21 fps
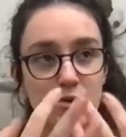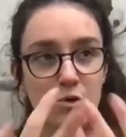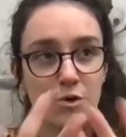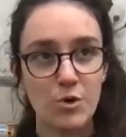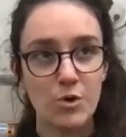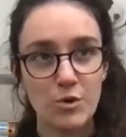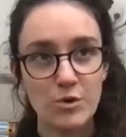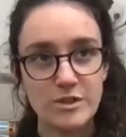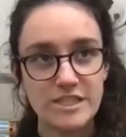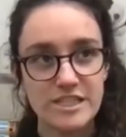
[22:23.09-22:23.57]

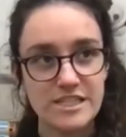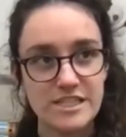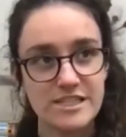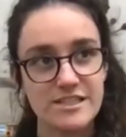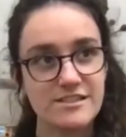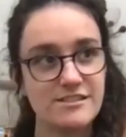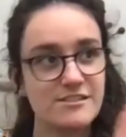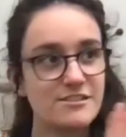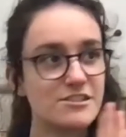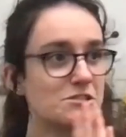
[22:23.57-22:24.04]

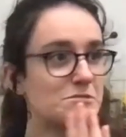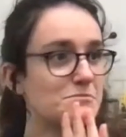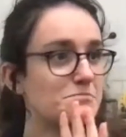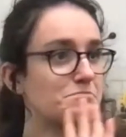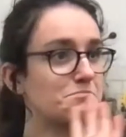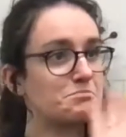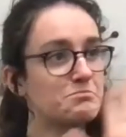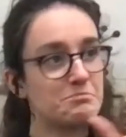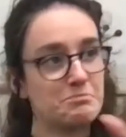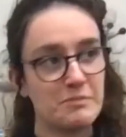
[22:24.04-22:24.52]
audience
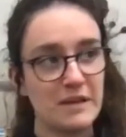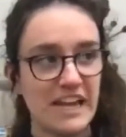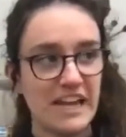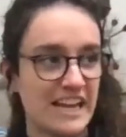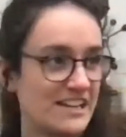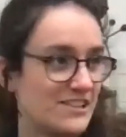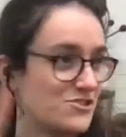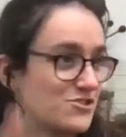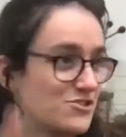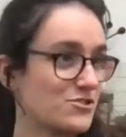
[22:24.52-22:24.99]

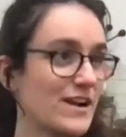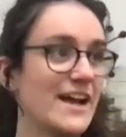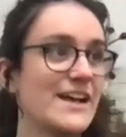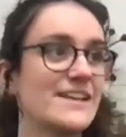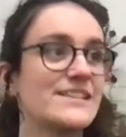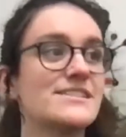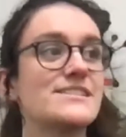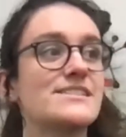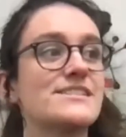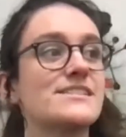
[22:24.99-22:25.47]

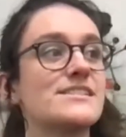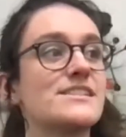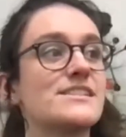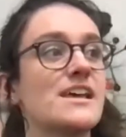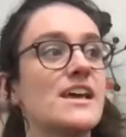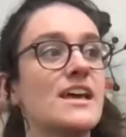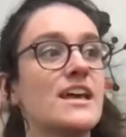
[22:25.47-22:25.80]
interests,